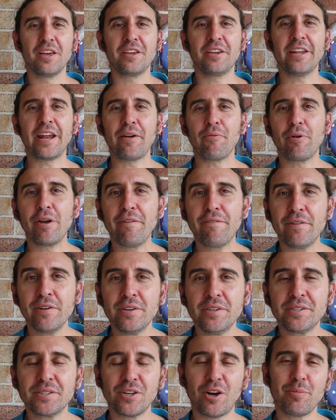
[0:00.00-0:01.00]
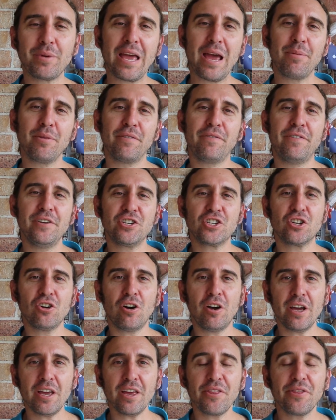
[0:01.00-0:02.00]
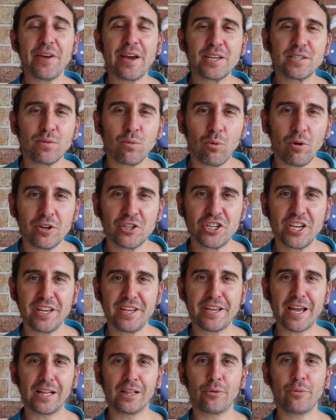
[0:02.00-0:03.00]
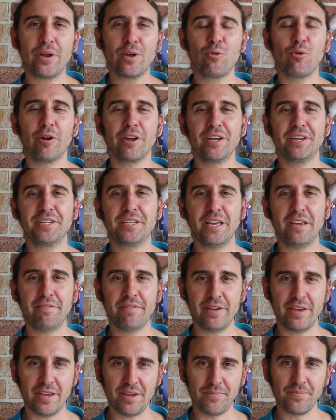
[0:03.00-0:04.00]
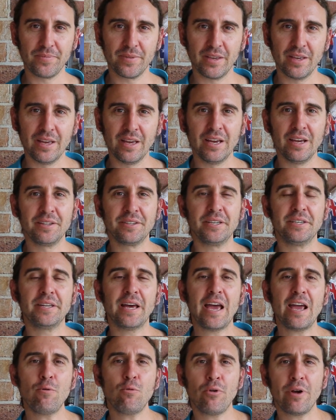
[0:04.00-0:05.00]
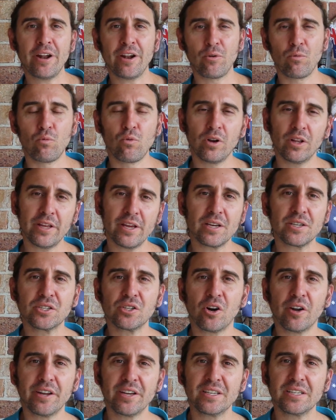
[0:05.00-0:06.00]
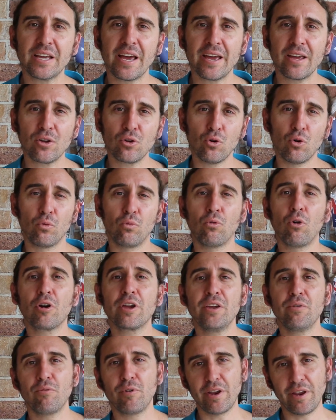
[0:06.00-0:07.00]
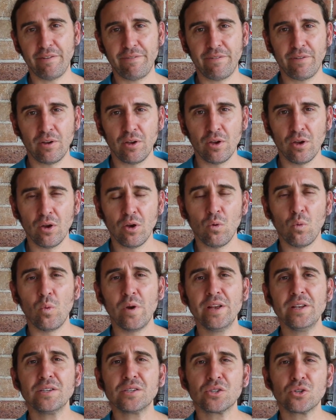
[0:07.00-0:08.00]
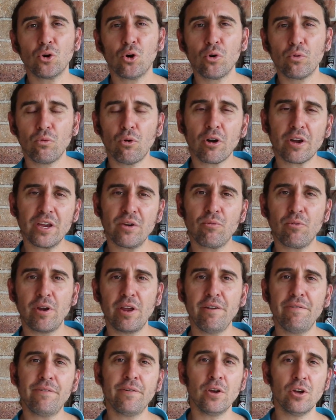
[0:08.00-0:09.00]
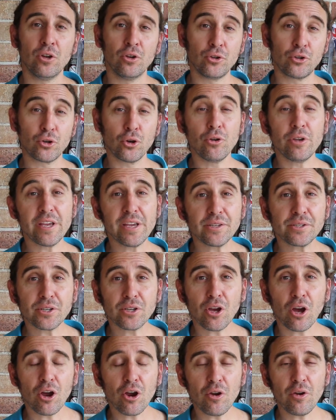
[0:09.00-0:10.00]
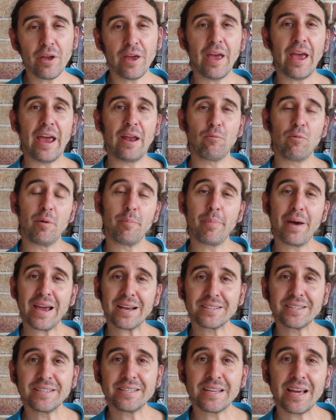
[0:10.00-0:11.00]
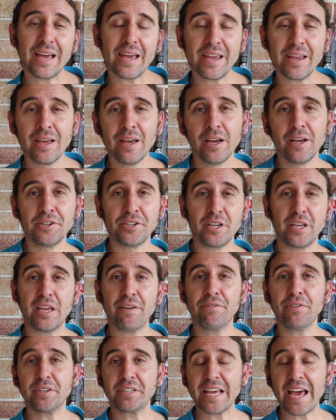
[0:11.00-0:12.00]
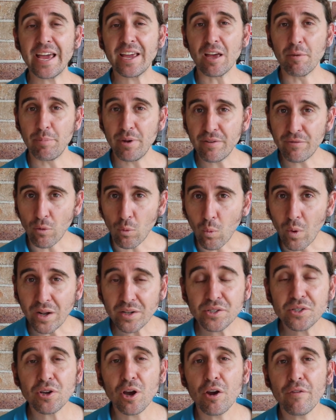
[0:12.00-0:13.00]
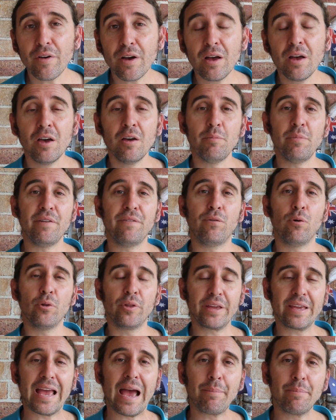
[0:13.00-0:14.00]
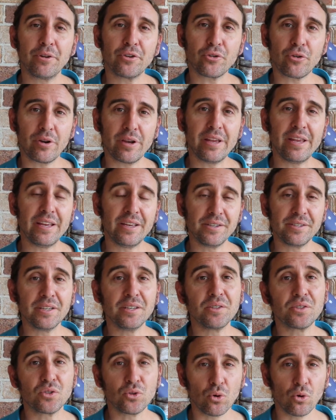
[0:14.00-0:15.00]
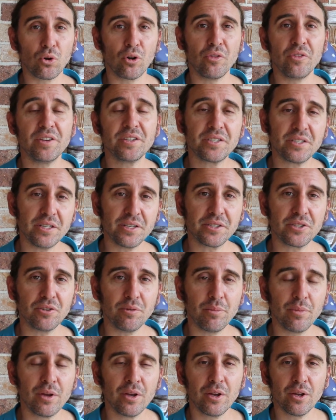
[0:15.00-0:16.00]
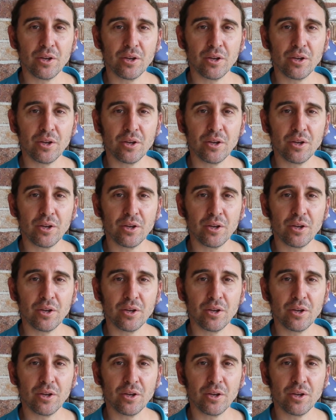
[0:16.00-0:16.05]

G'day Reefers, I'm Cam the Fish Guy. Thanks for watching Gallery Aquatica TV. Today we're at a really exciting tank called Reef. We installed Reef 2 years ago and we're back today to give the tank a bit of a once over before the cabinetry is installed on this system.